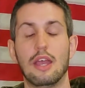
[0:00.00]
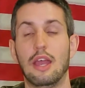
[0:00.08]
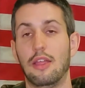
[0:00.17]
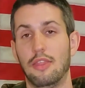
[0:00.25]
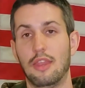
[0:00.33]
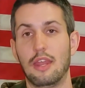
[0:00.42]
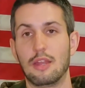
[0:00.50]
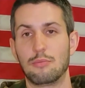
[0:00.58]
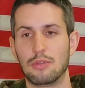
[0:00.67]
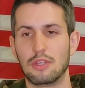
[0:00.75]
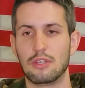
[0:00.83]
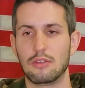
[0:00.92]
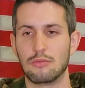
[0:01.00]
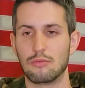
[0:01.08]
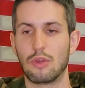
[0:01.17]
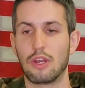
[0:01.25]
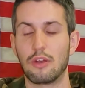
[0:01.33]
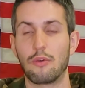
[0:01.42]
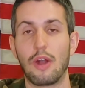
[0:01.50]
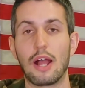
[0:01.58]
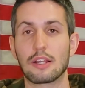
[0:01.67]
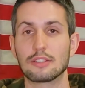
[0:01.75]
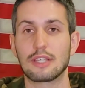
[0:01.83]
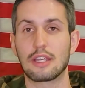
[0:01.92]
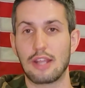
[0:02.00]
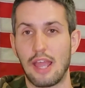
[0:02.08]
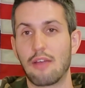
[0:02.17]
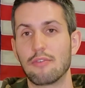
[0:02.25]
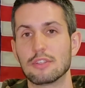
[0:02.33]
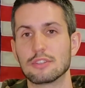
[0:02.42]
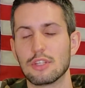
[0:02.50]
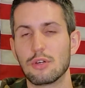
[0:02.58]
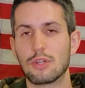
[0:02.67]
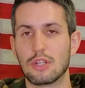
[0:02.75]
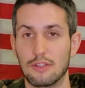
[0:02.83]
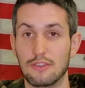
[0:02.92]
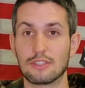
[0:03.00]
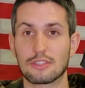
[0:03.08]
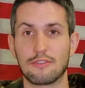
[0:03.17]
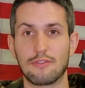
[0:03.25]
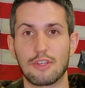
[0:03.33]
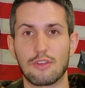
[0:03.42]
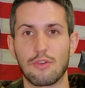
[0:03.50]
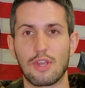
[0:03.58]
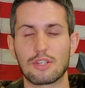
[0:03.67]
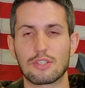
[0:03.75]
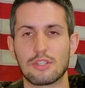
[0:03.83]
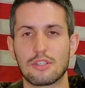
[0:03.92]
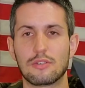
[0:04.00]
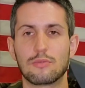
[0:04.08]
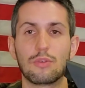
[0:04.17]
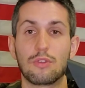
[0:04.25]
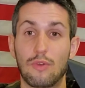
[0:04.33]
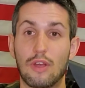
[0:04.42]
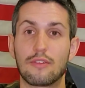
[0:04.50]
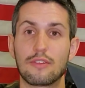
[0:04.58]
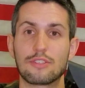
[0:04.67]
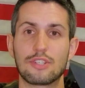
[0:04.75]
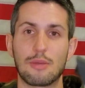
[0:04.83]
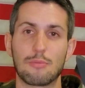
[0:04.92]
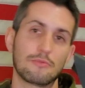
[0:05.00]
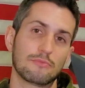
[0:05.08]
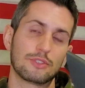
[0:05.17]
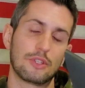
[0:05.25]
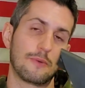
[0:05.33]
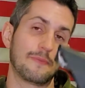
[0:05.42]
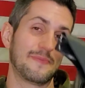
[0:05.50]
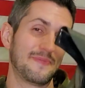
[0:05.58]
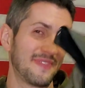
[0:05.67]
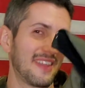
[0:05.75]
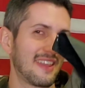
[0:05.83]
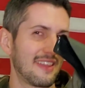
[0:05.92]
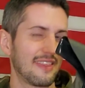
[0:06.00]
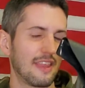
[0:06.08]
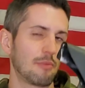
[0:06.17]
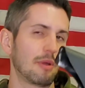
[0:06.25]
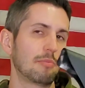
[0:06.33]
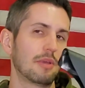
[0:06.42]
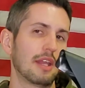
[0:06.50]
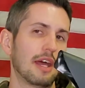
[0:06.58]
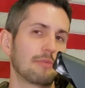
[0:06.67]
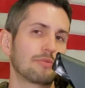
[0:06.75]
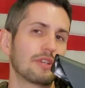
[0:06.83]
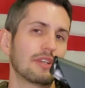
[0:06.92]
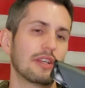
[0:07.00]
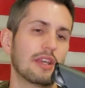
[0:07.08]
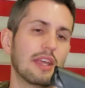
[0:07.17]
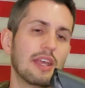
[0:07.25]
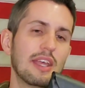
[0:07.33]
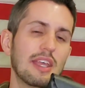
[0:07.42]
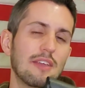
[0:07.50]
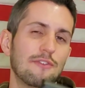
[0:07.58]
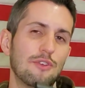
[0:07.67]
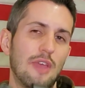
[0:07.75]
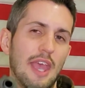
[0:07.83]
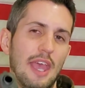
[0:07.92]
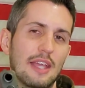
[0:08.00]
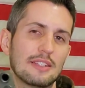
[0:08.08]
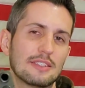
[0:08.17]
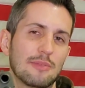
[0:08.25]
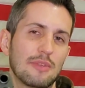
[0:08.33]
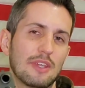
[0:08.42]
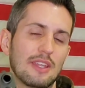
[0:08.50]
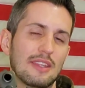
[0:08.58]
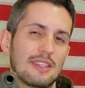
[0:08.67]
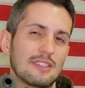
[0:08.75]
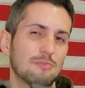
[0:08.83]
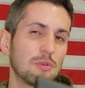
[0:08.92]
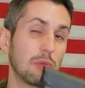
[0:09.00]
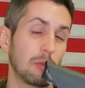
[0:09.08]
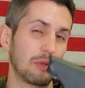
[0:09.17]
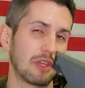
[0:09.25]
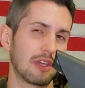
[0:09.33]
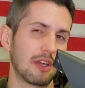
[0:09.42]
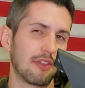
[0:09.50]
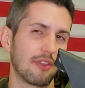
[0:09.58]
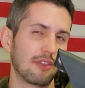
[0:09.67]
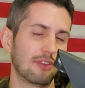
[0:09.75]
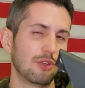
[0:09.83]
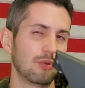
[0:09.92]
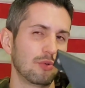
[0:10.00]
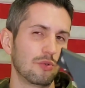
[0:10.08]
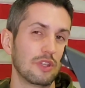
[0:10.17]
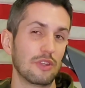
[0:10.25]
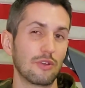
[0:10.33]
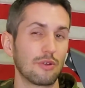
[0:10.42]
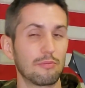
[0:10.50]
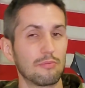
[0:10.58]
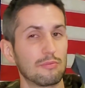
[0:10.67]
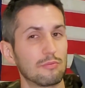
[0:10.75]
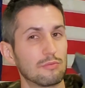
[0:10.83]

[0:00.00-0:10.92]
and then I'd be ready to rock because I could have this loaded in this configuration with a round in the chamber. So that might be an option. If you had something like this, but maybe you either